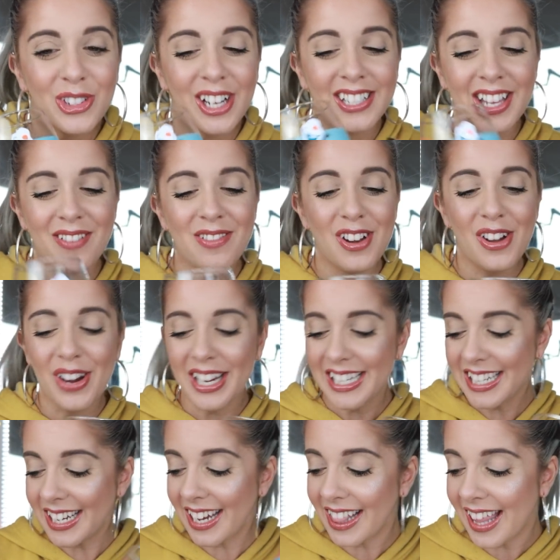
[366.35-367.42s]
You guys have no
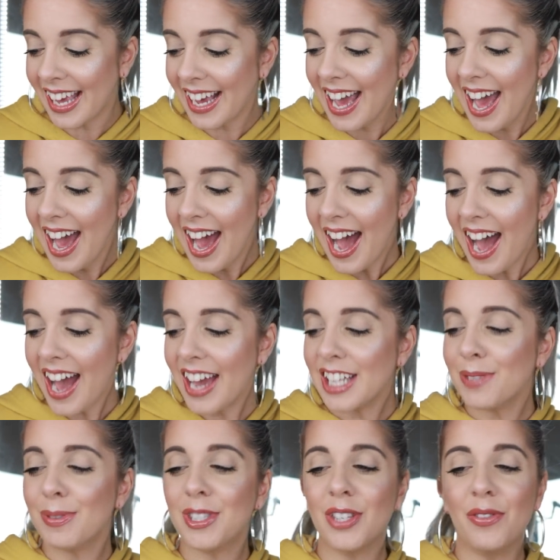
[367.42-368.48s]
idea. Like, I
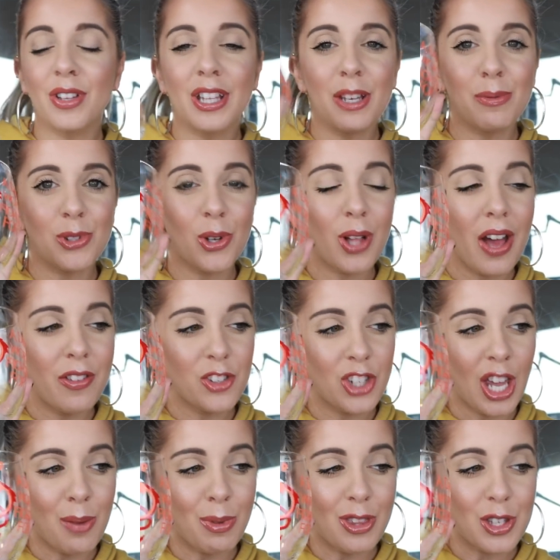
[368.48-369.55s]
specifically am so glad that she
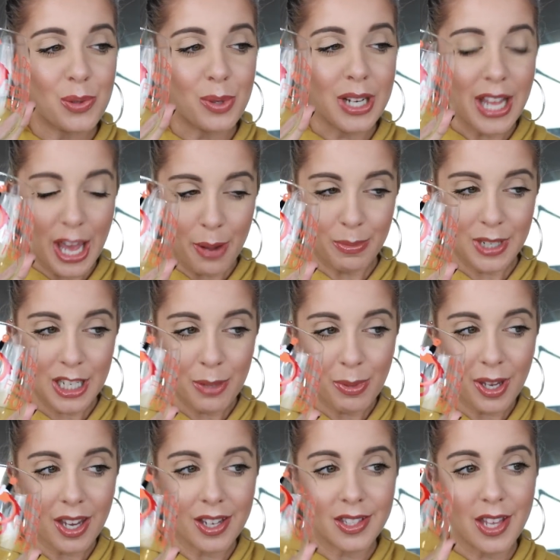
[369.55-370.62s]
gave me this one empty
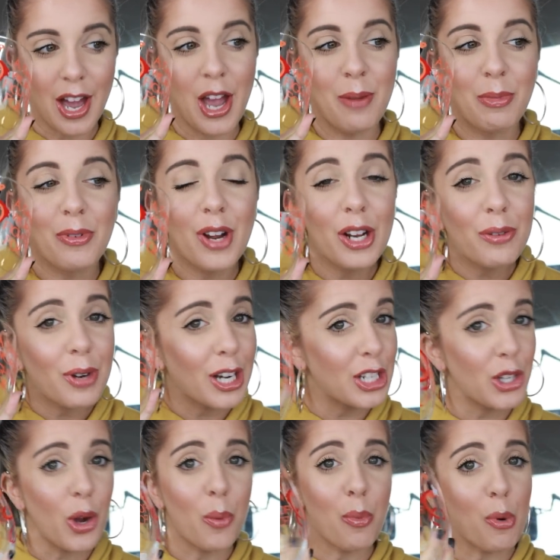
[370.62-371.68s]
because I'm already ready
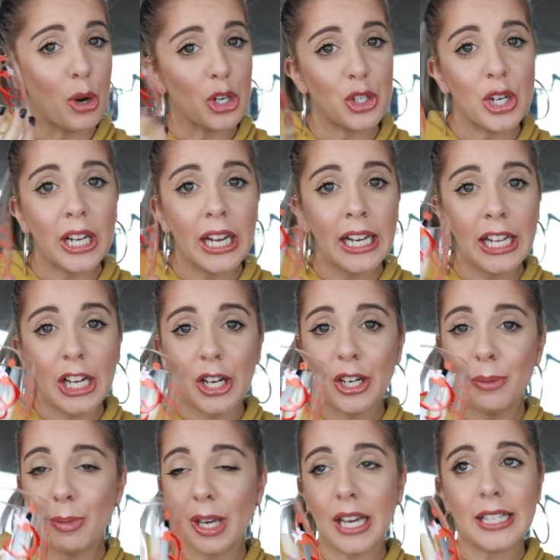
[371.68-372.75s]
to go pour drink in
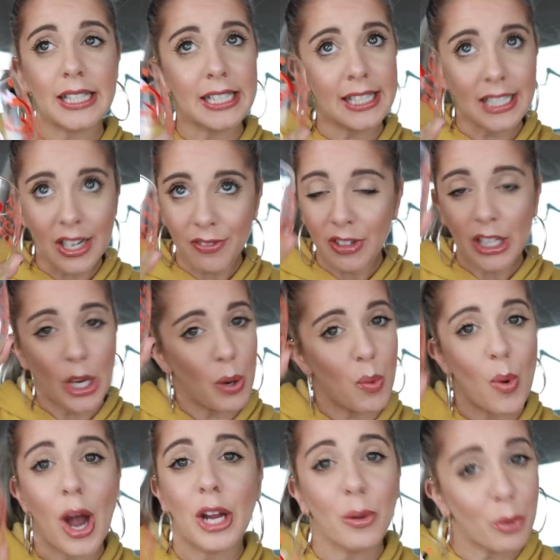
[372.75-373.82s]
here because it's definitely a
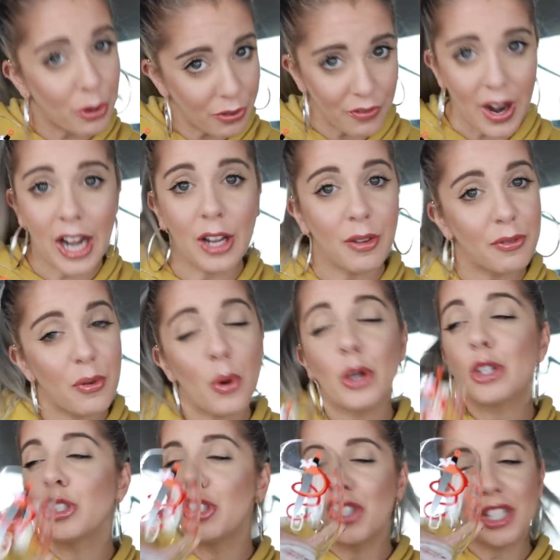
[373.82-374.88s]
wine worth fighting
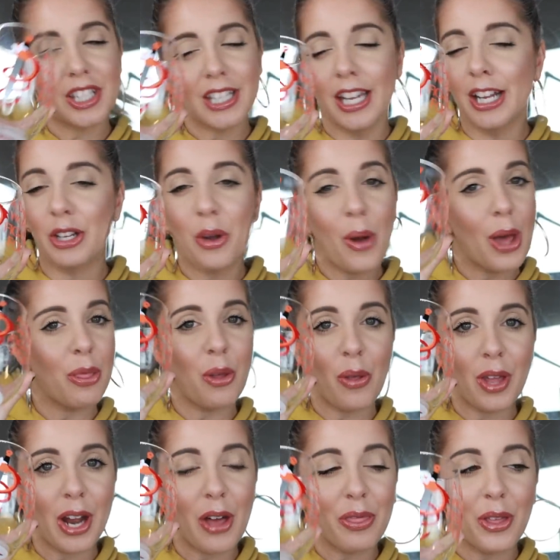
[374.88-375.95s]
for. Just gonna go ahead and throw
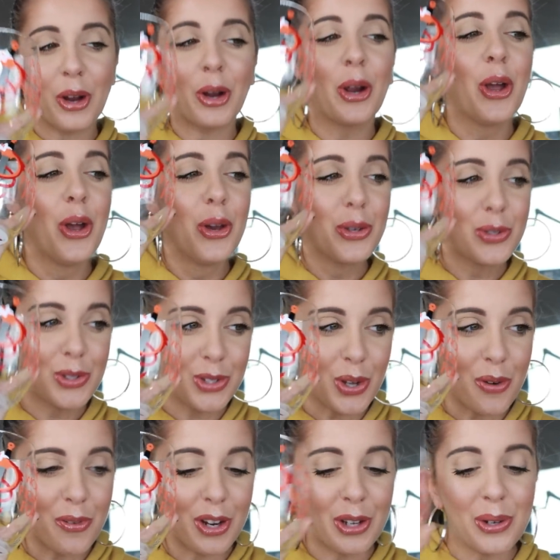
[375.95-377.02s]
that out there
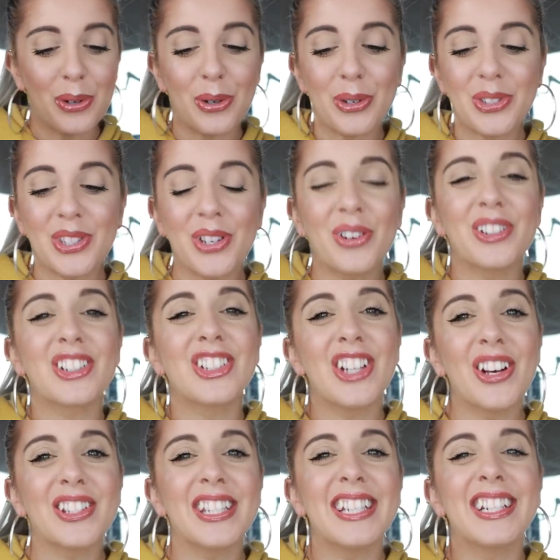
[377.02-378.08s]
so freaking cool. So
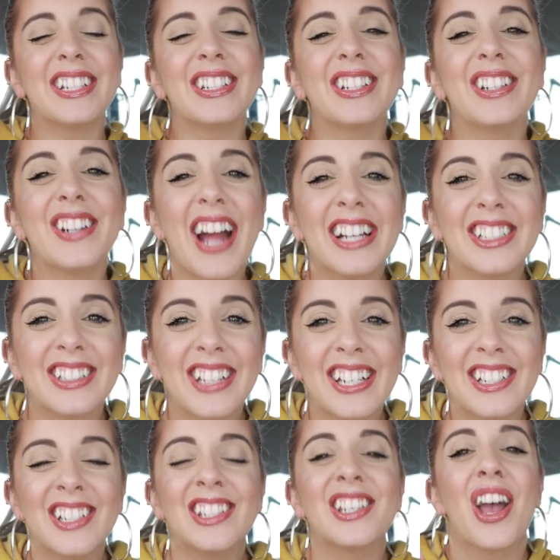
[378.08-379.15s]
Chelsea,
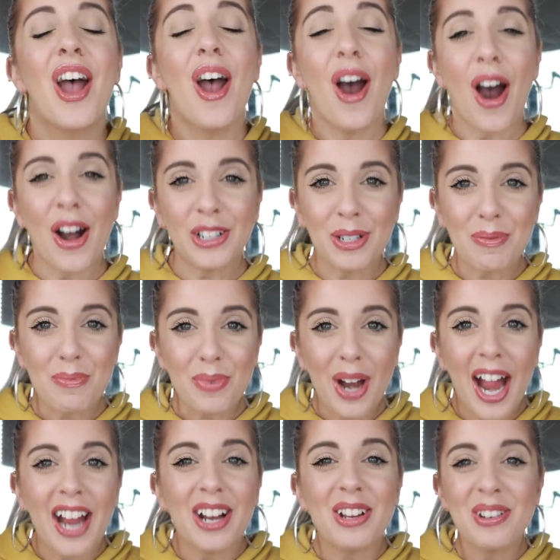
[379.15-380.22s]
congratulations on your
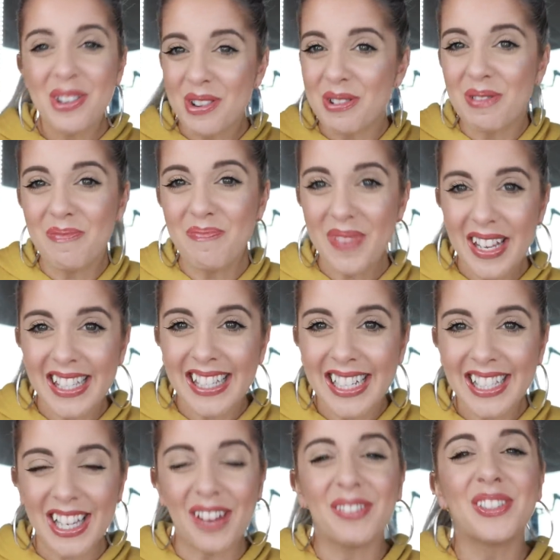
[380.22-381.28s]
brand new
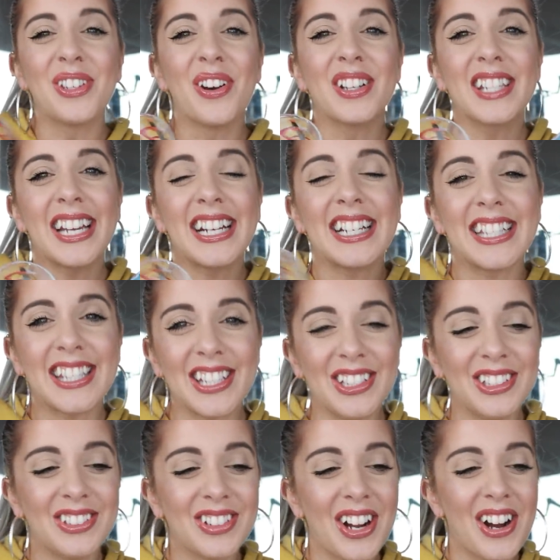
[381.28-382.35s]
business. I'm so excited to see
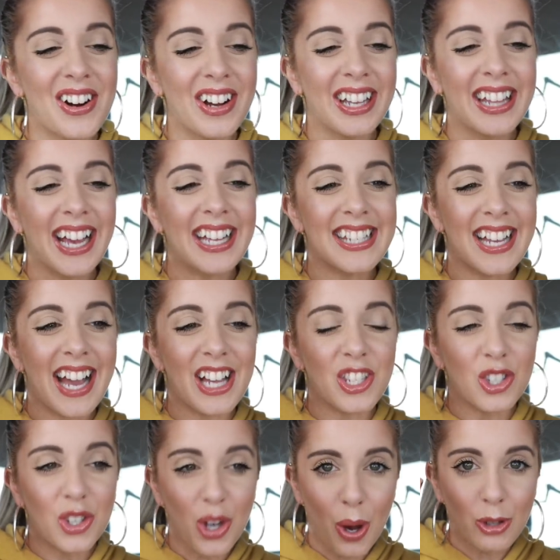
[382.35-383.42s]
you grow. And like I said,
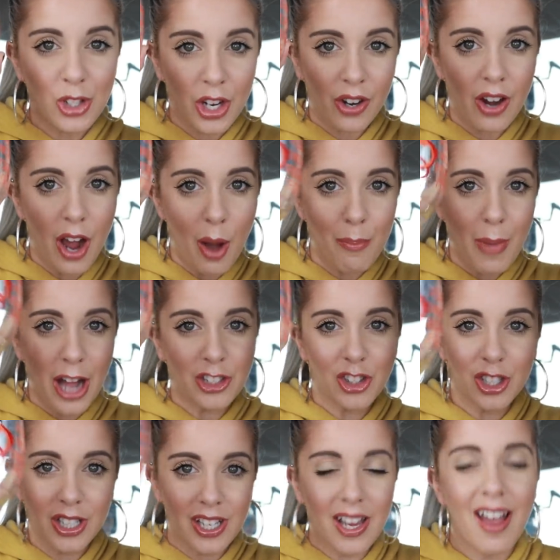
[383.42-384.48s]
guys, go check her out,
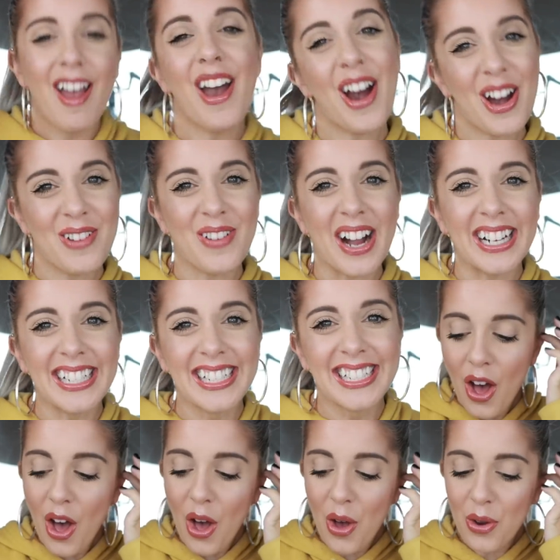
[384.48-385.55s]
Magically Unwined.
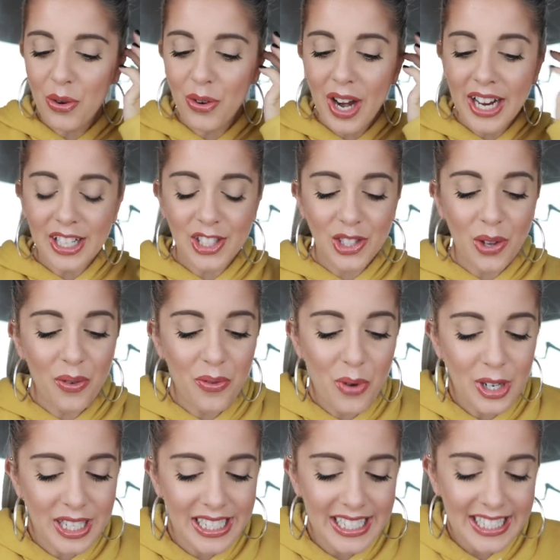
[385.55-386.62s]
All right, so
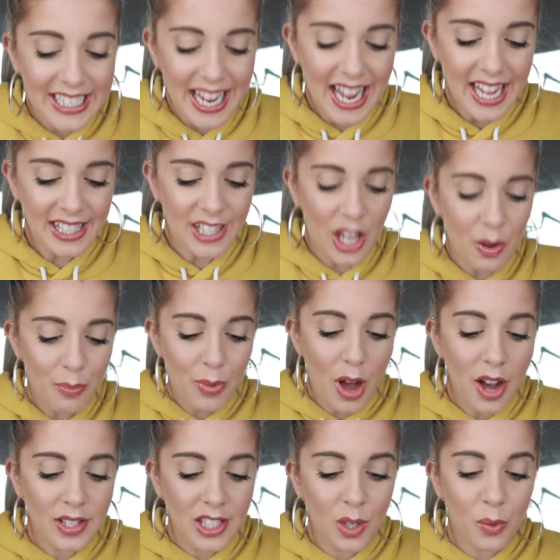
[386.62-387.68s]
for today's
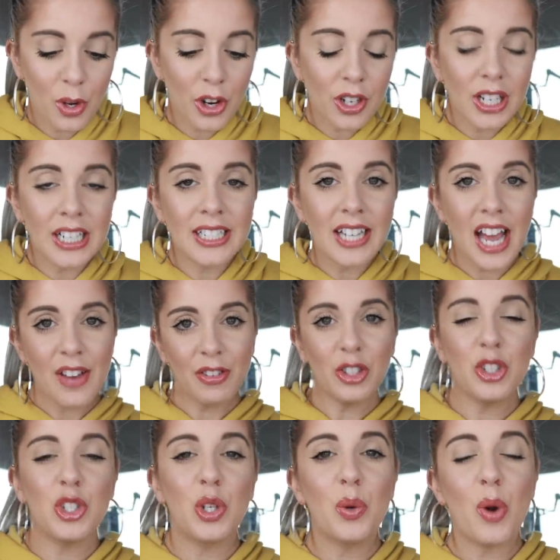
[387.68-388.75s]
unboxing, we are gonna dive
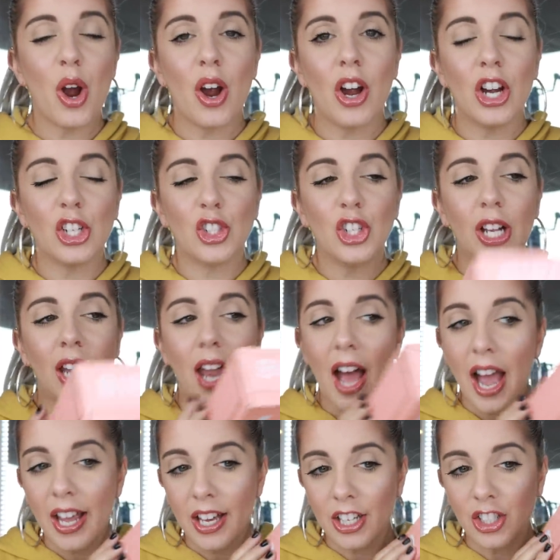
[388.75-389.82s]
into our
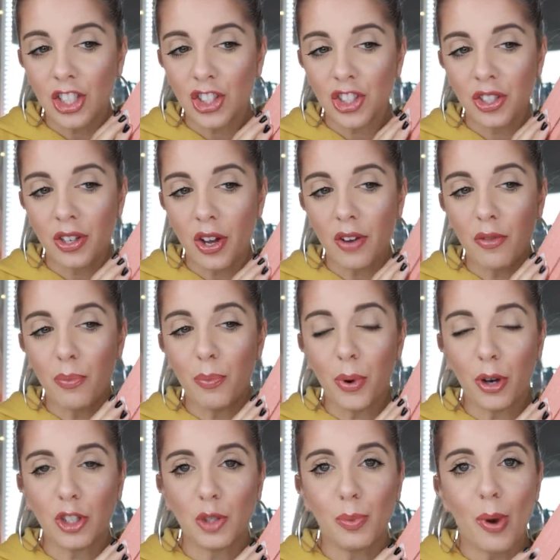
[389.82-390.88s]
July edition of
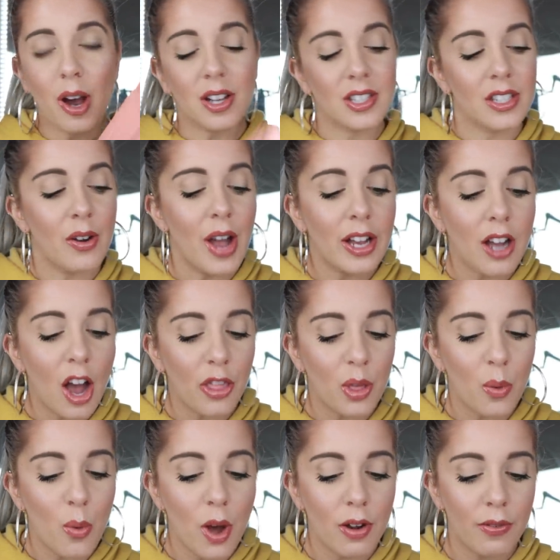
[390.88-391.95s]
Birchbox. Now, I got
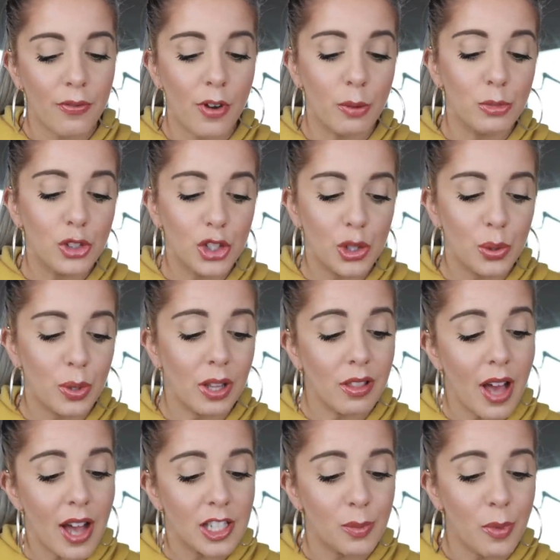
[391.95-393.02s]
the one from June
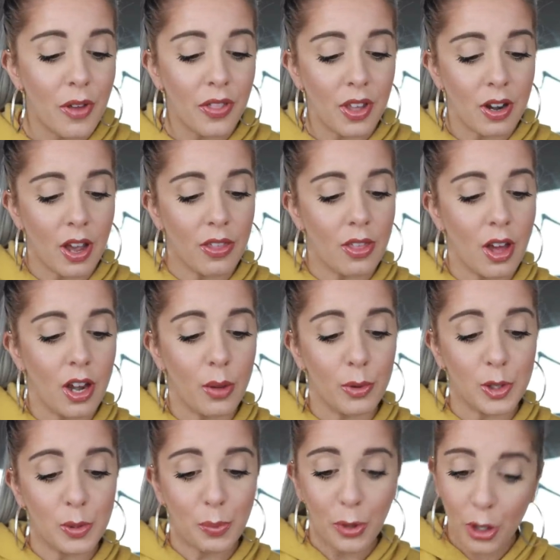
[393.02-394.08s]
last month and I thought it
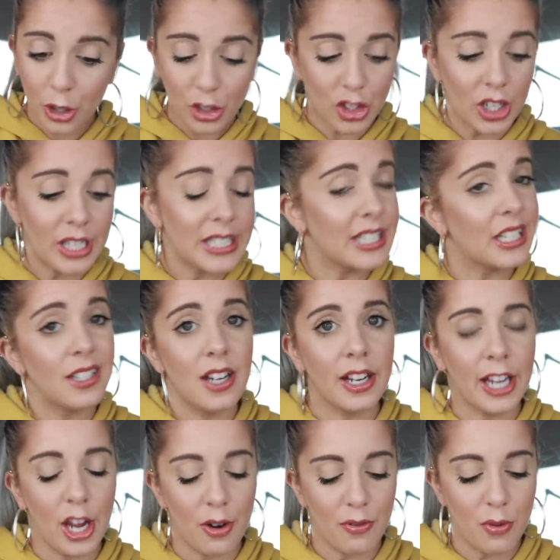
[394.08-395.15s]
was pure shit, did not
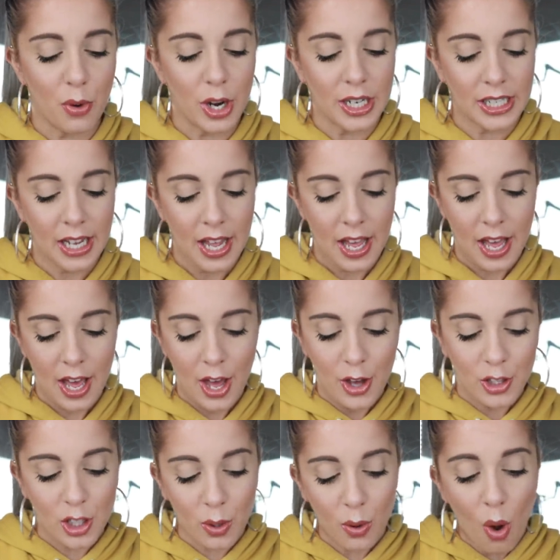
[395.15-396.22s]
care for it.
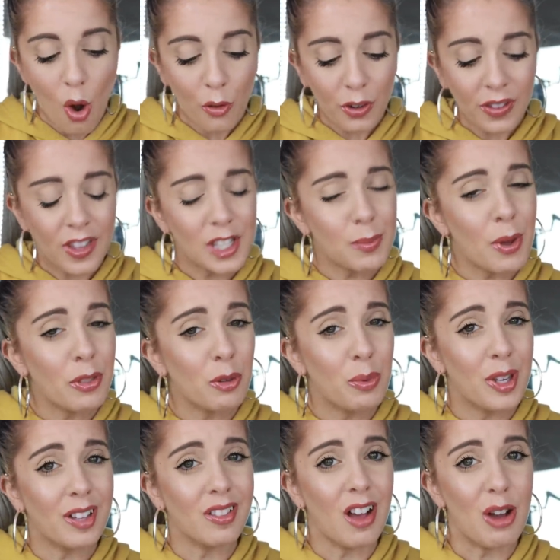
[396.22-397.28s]
So hopefully this month will
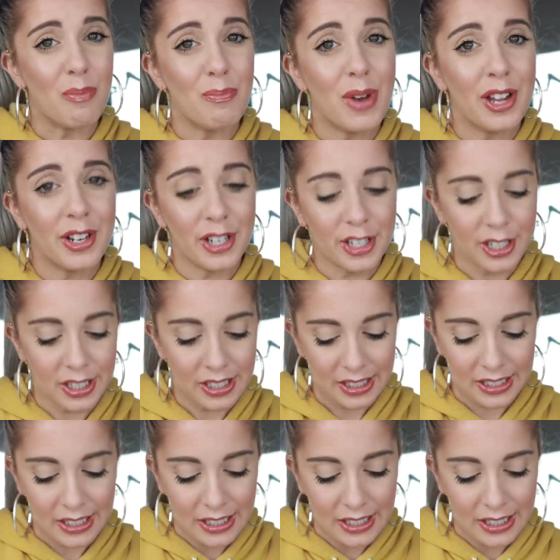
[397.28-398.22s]
be a lot better.